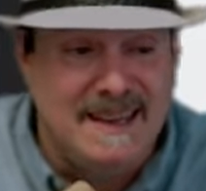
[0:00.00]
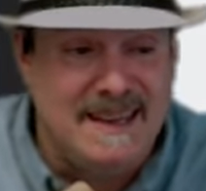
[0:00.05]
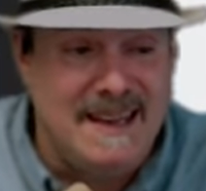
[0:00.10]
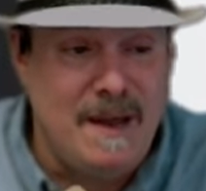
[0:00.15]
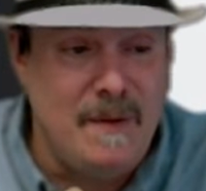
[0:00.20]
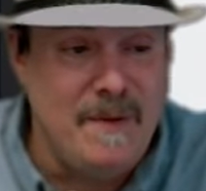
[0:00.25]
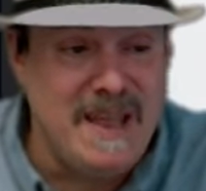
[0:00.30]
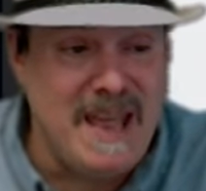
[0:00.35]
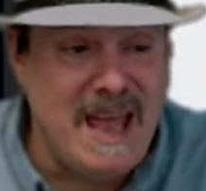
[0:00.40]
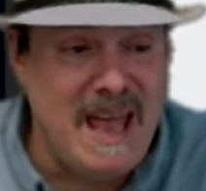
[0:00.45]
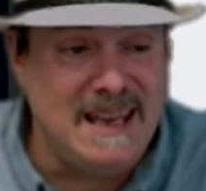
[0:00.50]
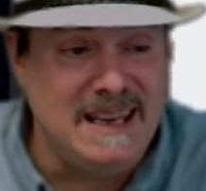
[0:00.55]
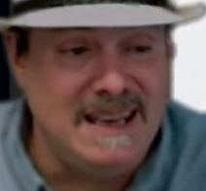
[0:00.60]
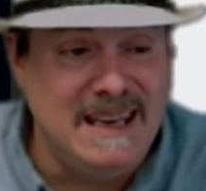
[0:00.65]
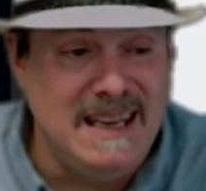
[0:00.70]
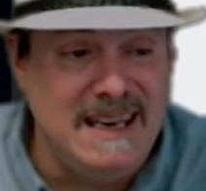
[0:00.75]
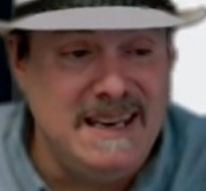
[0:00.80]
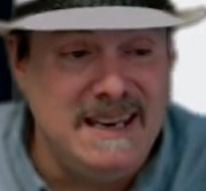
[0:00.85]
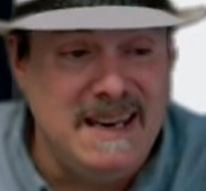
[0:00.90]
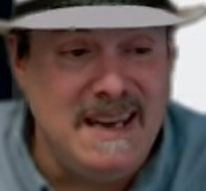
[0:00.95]
then we got
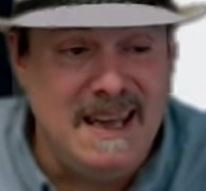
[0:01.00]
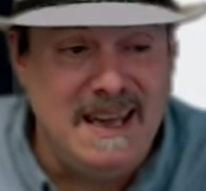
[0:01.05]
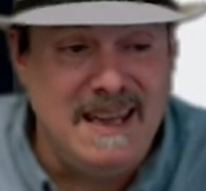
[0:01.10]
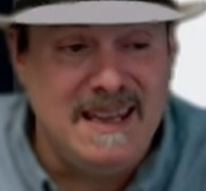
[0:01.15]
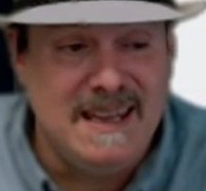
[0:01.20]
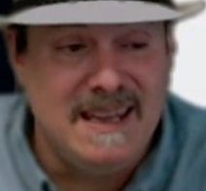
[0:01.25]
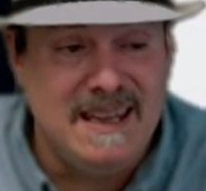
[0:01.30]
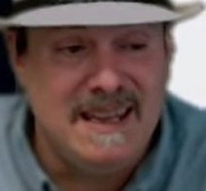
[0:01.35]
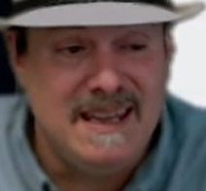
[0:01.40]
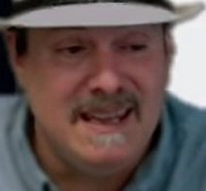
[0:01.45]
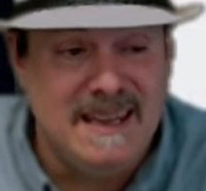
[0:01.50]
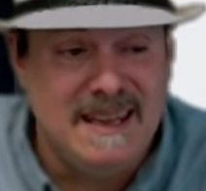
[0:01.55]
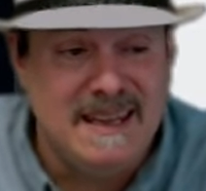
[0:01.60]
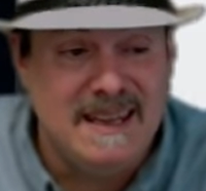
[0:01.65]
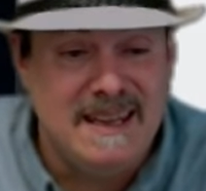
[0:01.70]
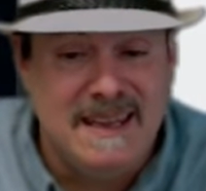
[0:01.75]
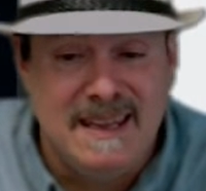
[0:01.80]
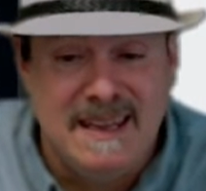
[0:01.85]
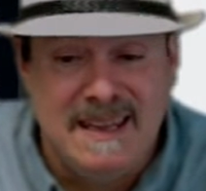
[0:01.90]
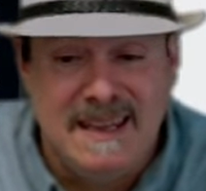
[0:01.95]
Linda
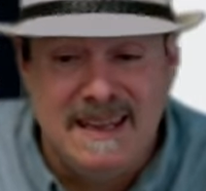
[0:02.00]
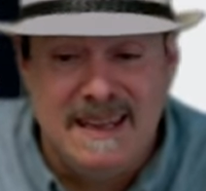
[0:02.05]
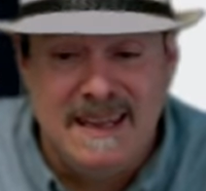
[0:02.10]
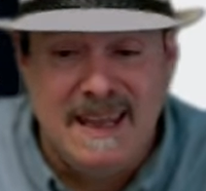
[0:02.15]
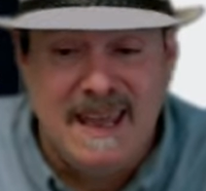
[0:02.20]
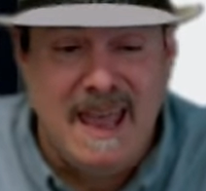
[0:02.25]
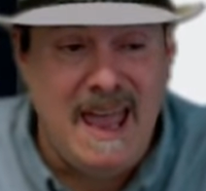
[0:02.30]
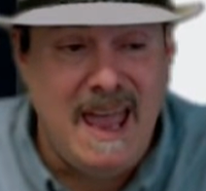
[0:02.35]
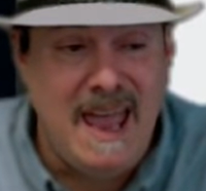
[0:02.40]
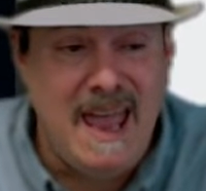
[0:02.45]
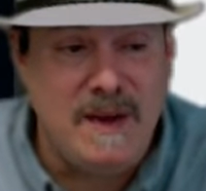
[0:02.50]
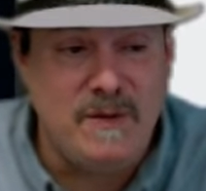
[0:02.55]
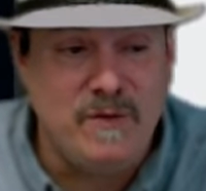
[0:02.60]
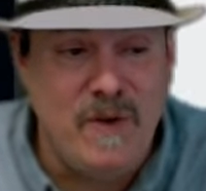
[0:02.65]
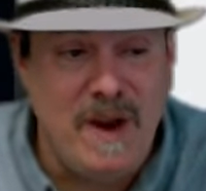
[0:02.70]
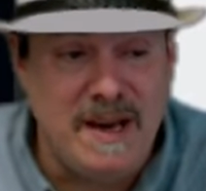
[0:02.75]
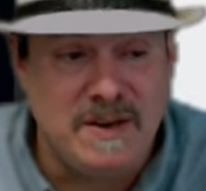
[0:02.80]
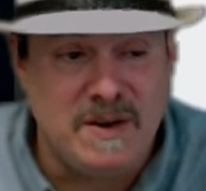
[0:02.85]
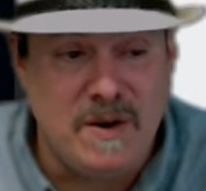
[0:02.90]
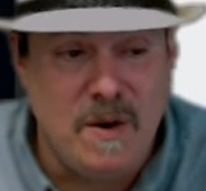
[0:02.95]
and
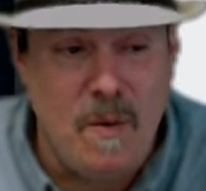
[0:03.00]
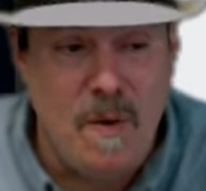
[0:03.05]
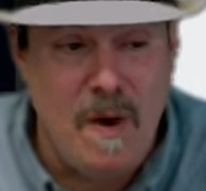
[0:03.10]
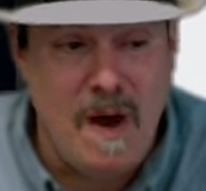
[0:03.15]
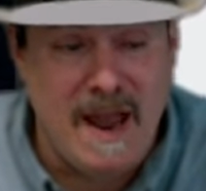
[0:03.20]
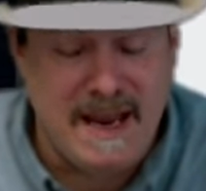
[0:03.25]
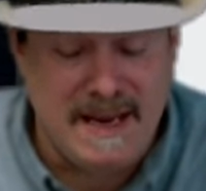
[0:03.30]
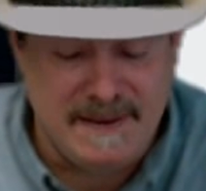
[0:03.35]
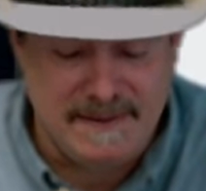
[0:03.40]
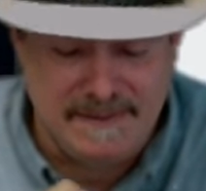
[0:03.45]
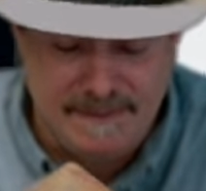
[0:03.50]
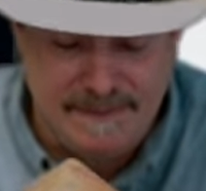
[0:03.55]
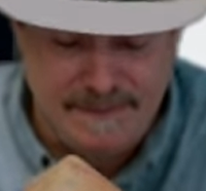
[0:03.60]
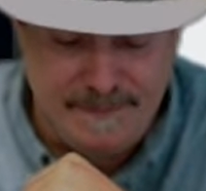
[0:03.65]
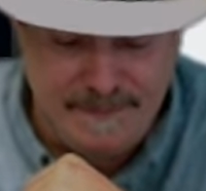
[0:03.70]
ReddCoin.